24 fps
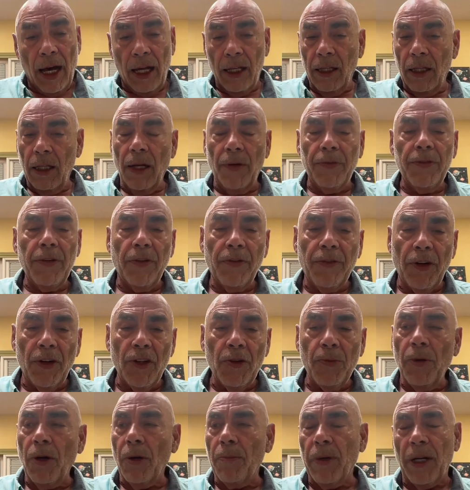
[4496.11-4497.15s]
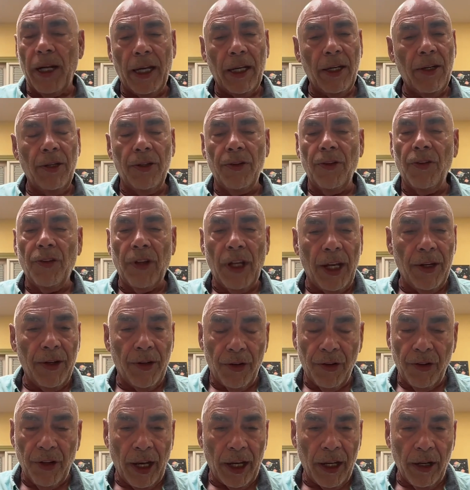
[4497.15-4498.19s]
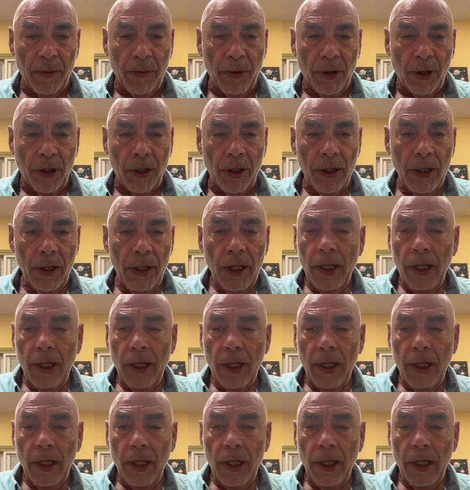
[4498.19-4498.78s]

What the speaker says: I love your first book, but I couldn't stand your second book.